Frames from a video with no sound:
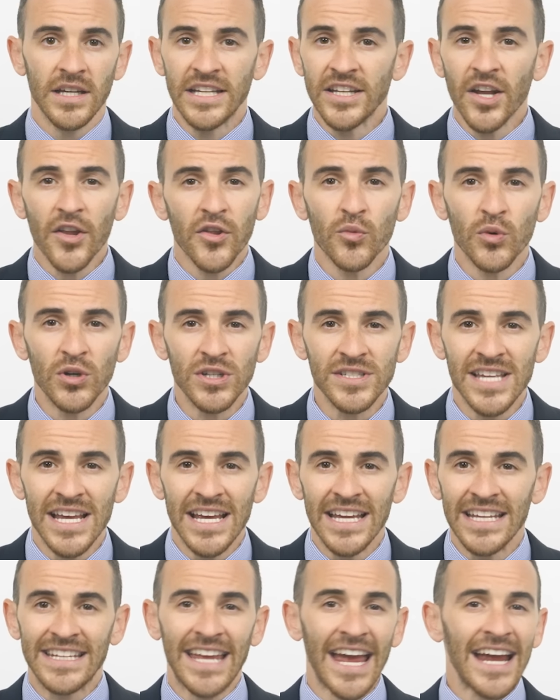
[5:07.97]
In other words,
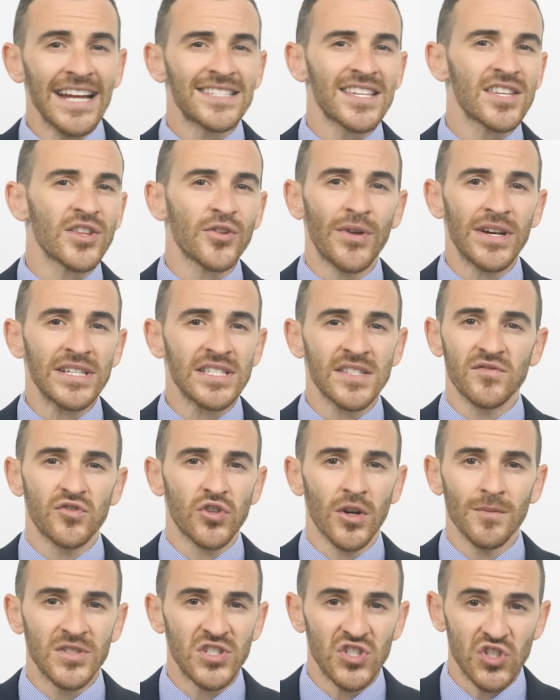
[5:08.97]
Gaetz and the rest of
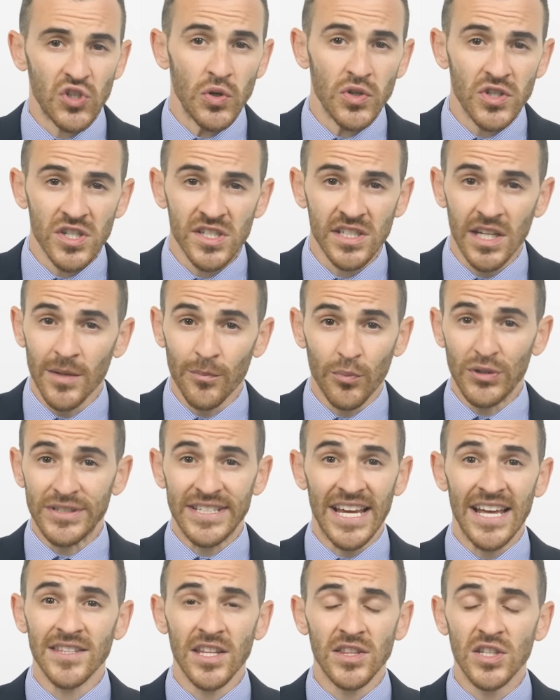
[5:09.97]
Trump's stooges can
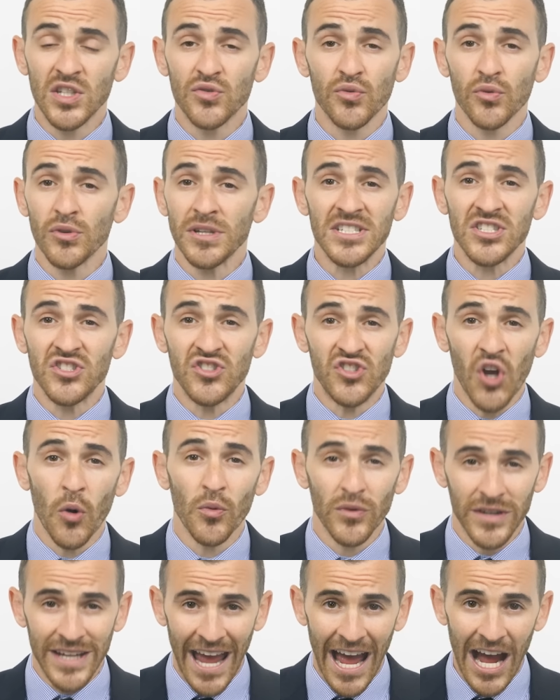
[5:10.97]
pretend that these rulings
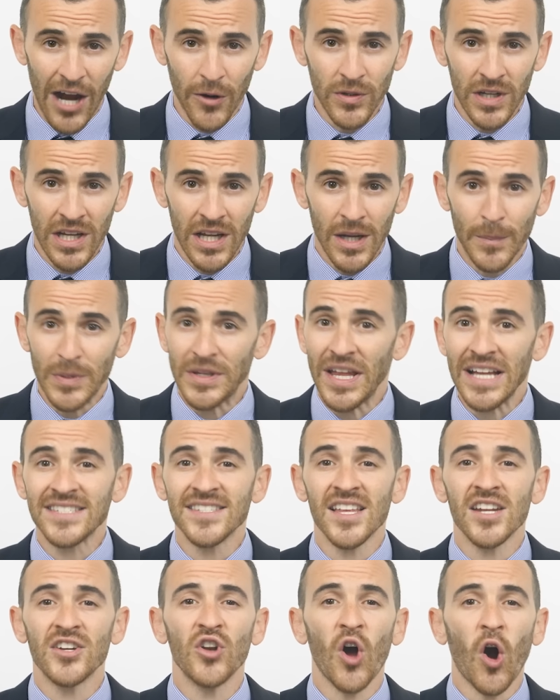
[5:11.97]
don't count, but that's
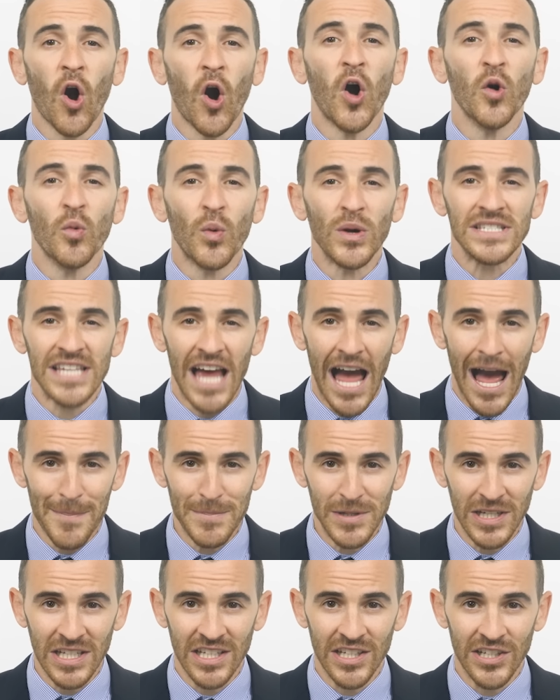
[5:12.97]
not at all what's
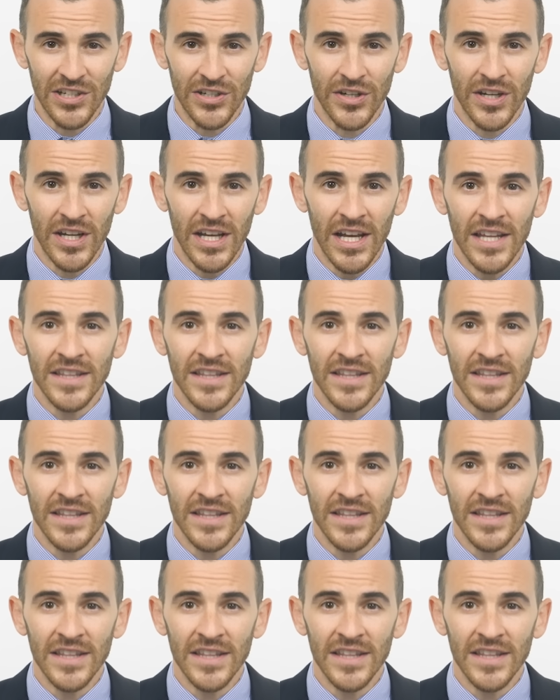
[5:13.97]
happening here.